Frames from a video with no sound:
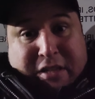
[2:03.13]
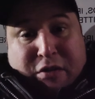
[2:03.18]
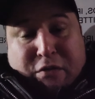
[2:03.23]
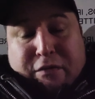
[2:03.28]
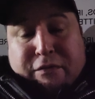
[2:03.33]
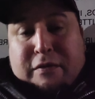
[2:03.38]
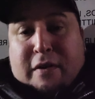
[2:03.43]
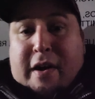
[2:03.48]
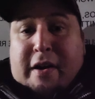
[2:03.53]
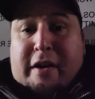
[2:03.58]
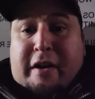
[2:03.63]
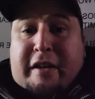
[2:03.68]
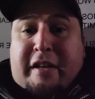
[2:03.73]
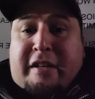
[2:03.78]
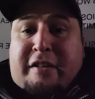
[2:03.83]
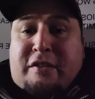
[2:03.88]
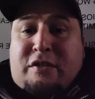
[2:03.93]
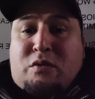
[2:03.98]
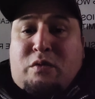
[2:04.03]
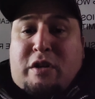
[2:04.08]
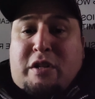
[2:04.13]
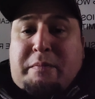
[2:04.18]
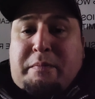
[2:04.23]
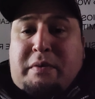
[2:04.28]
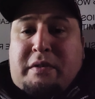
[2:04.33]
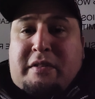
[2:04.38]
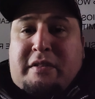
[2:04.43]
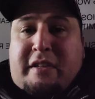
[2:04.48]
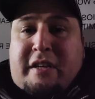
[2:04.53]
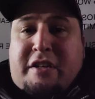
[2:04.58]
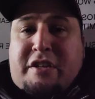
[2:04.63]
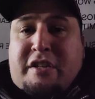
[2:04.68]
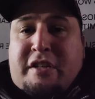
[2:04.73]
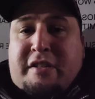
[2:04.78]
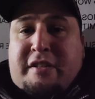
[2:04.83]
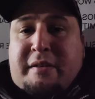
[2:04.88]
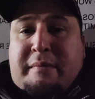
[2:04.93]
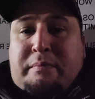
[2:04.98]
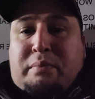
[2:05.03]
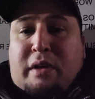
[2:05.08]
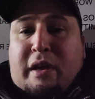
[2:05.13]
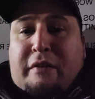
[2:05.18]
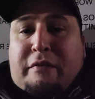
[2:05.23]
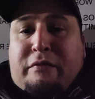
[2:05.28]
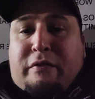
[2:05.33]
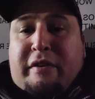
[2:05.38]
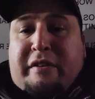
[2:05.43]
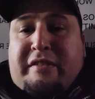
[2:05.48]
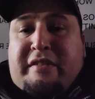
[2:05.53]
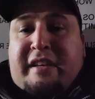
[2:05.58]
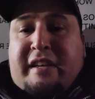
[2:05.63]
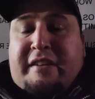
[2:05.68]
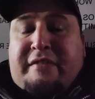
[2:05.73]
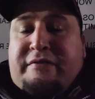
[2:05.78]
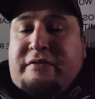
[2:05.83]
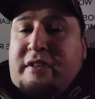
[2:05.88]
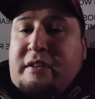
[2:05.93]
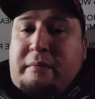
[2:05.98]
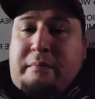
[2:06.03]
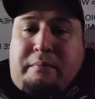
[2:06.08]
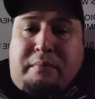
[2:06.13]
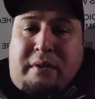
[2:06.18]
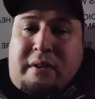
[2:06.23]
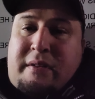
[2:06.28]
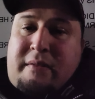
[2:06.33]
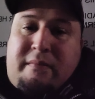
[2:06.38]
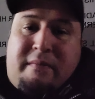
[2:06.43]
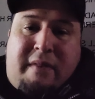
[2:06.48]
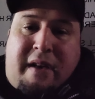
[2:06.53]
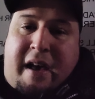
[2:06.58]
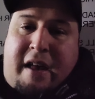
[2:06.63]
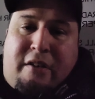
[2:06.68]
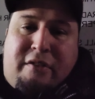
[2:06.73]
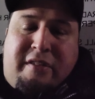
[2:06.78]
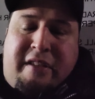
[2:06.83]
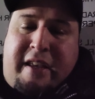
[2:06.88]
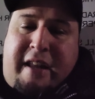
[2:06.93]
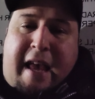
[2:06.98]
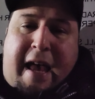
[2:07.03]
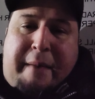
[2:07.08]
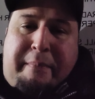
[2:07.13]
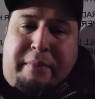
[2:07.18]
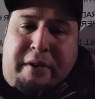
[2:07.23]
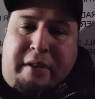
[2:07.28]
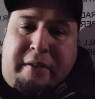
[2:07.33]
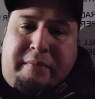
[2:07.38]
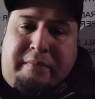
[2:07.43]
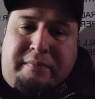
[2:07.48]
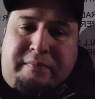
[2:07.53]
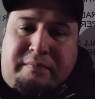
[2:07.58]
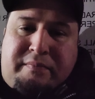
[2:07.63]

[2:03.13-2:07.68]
Hufanga can switch positions and play free safety. But I don't see it happening.